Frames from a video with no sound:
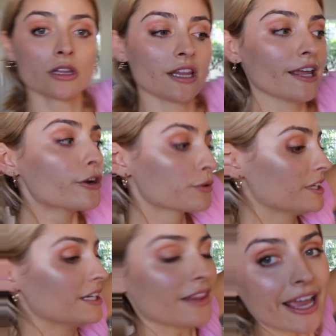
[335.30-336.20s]

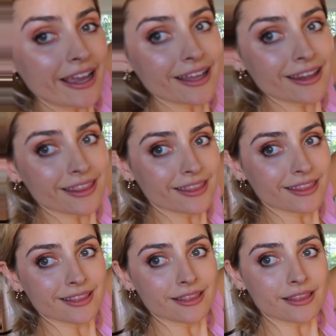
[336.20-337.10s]
literally like
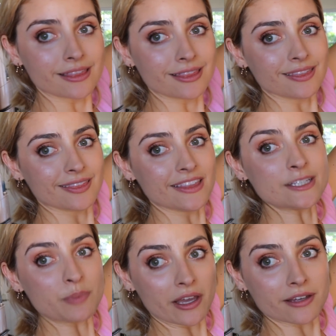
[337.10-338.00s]

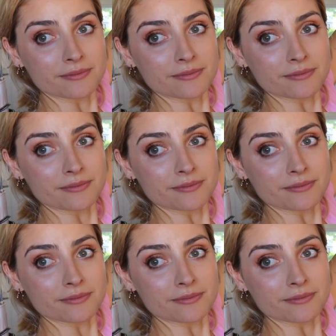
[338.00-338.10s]
this big.